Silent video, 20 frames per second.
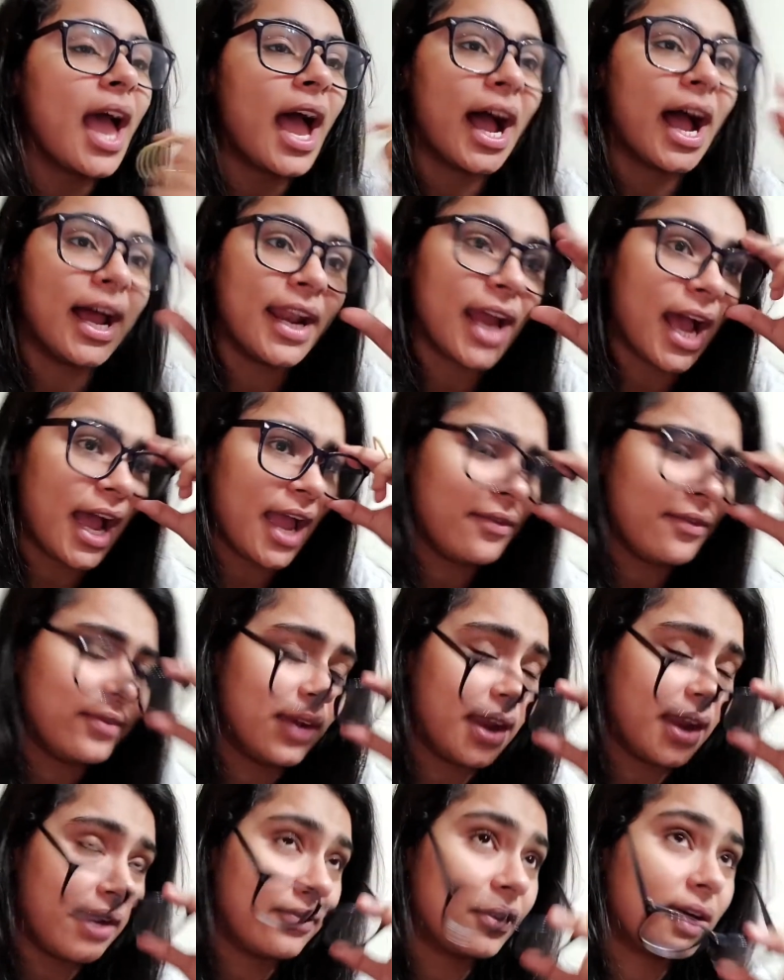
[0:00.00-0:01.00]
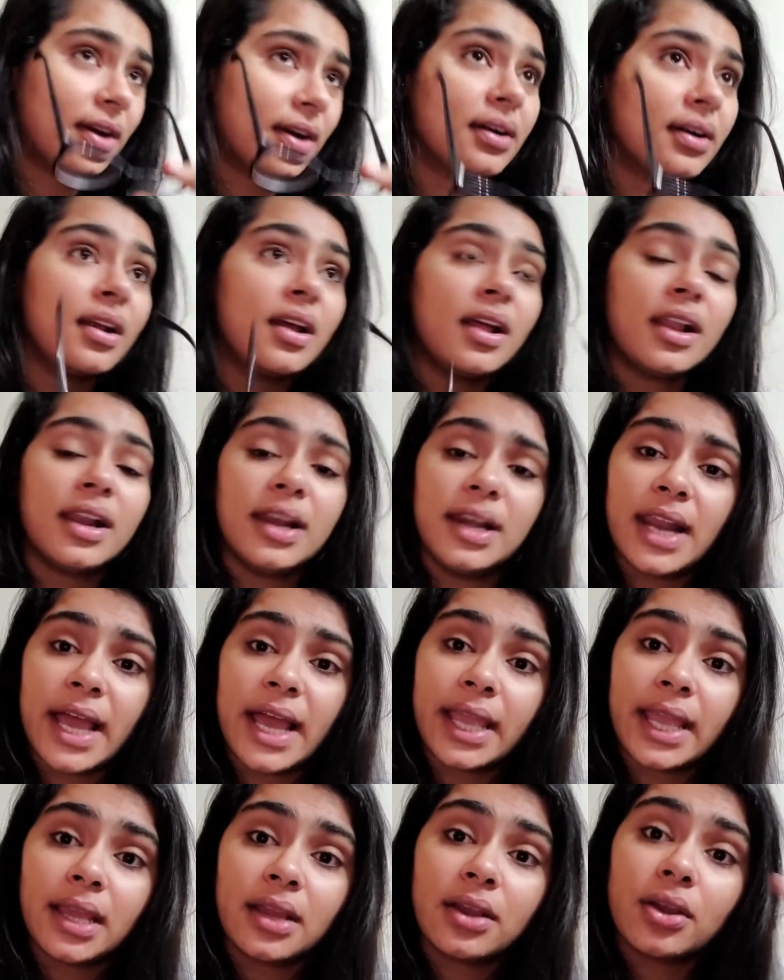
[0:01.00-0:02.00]
And I have never
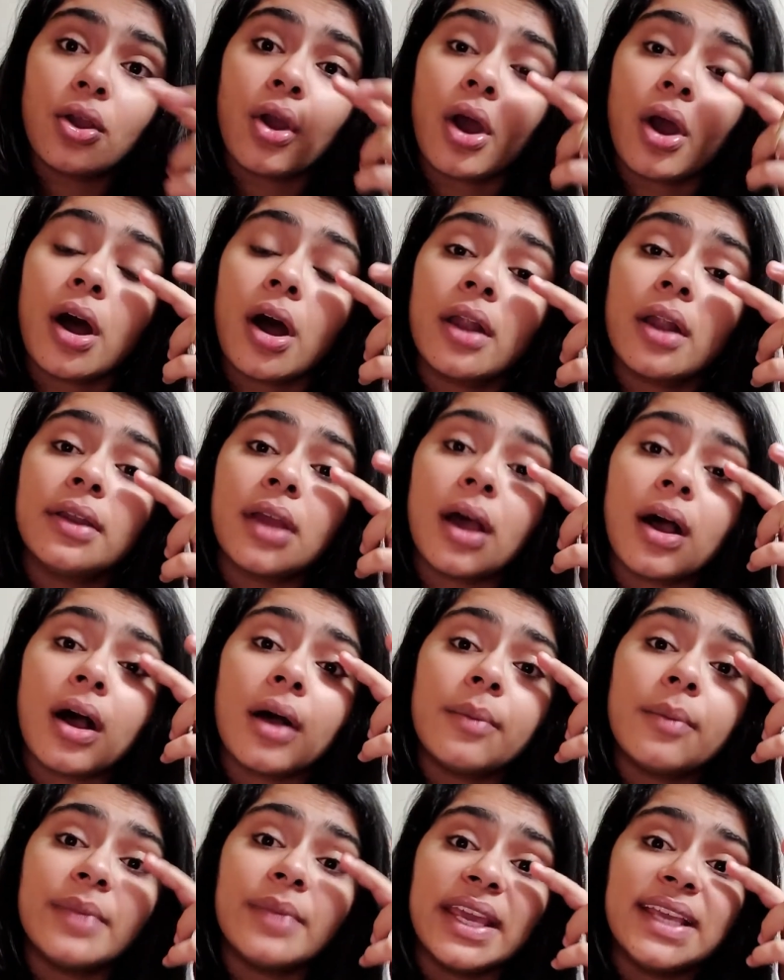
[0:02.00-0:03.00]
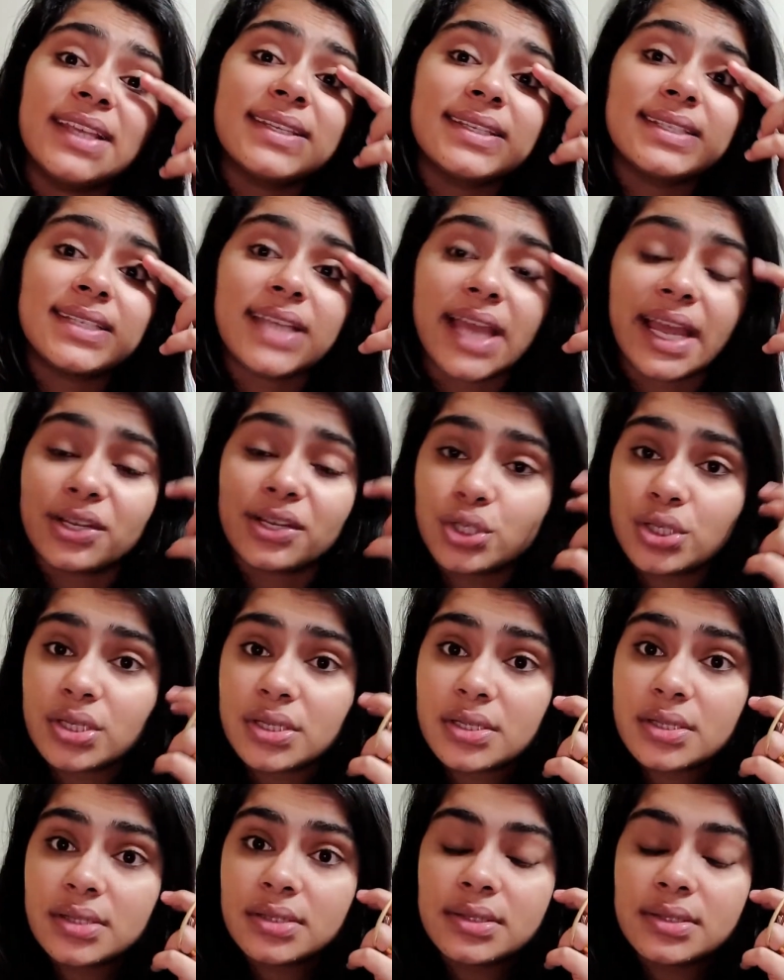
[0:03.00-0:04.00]
like got
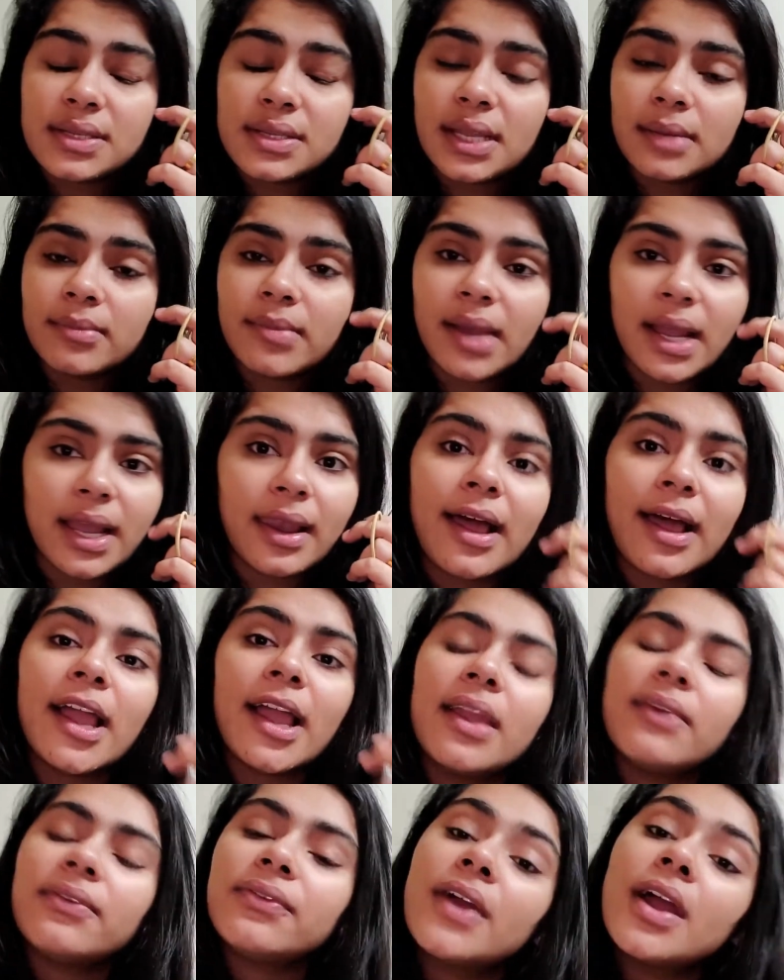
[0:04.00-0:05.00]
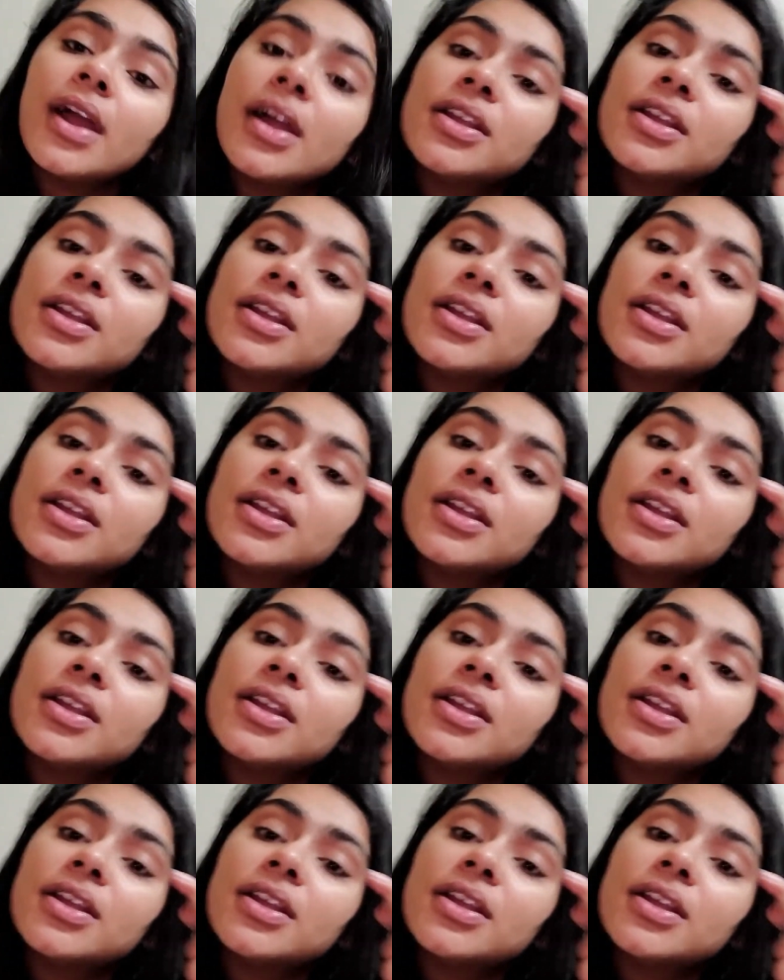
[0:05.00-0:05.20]
extensions in my life,